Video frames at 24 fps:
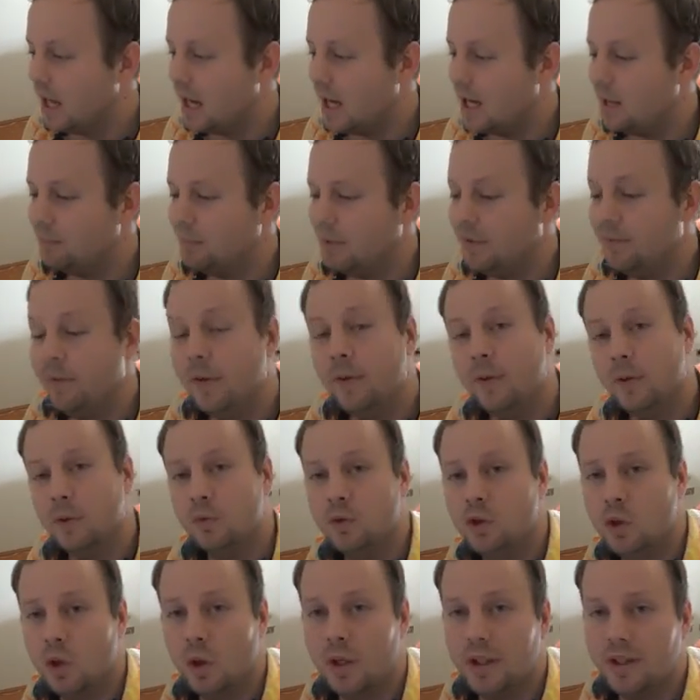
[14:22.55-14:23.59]
If you've
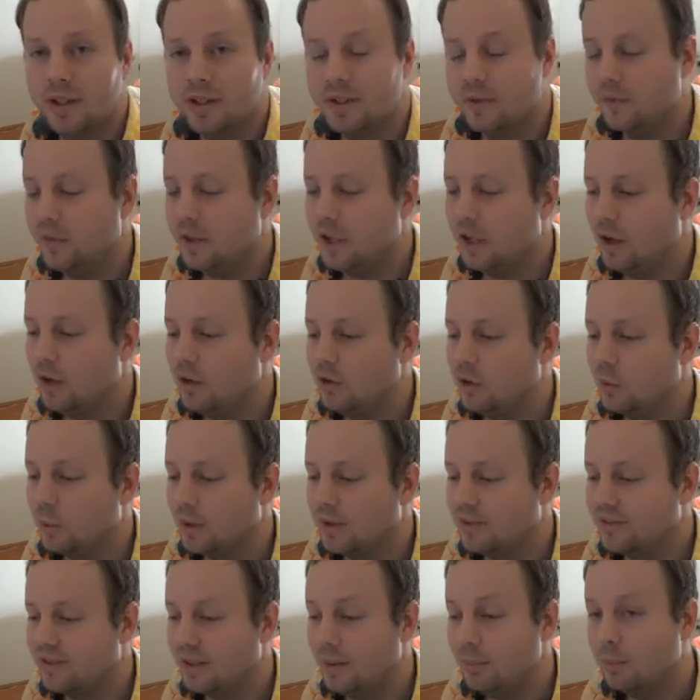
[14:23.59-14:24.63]
enjoyed this video and you
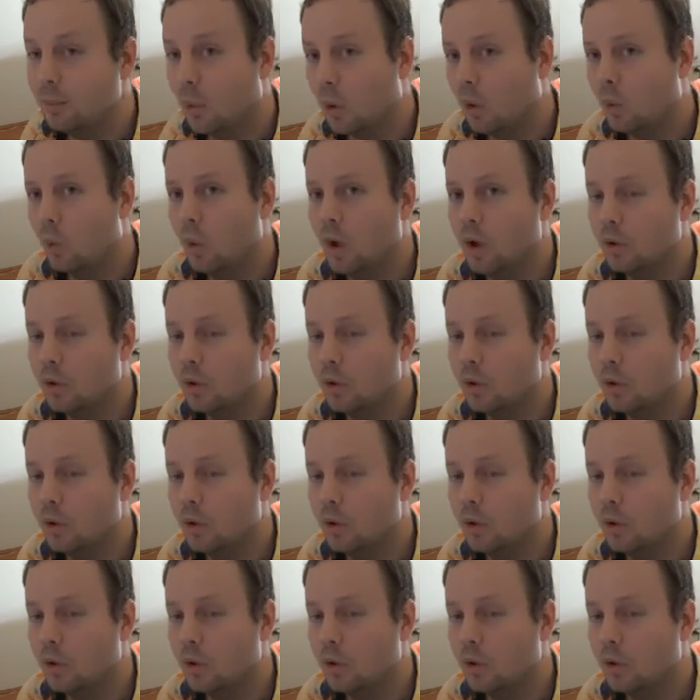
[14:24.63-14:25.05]
want to see more